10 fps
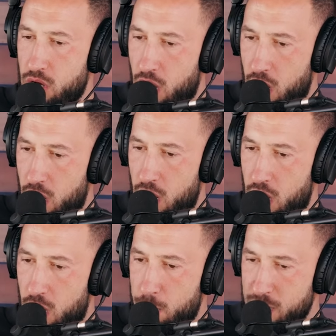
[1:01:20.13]

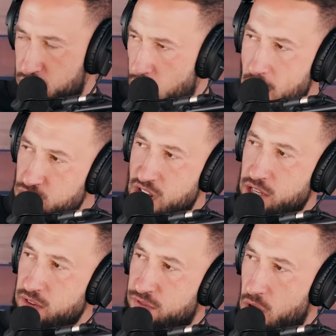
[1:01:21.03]
uh, be
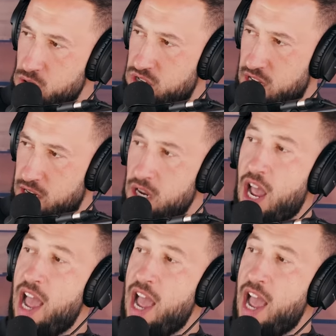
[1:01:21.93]
cryogenically frozen,